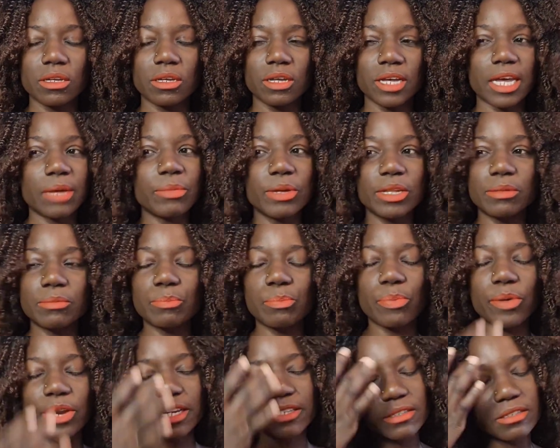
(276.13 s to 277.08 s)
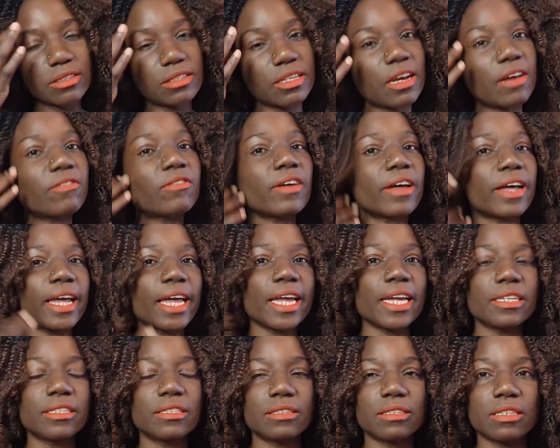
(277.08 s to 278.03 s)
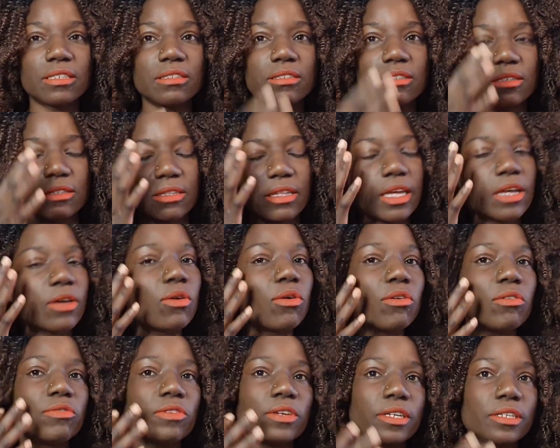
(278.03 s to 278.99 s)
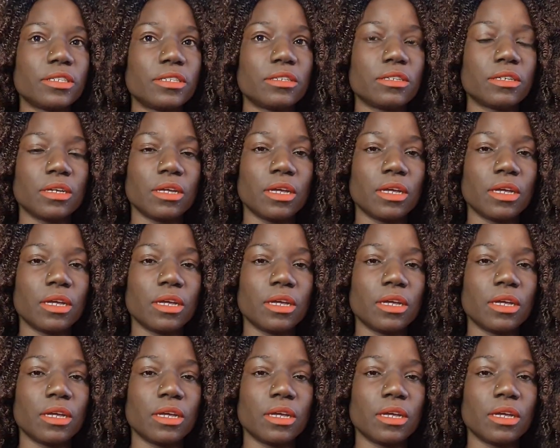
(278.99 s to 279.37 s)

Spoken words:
I mean, prices have hiked since the COVID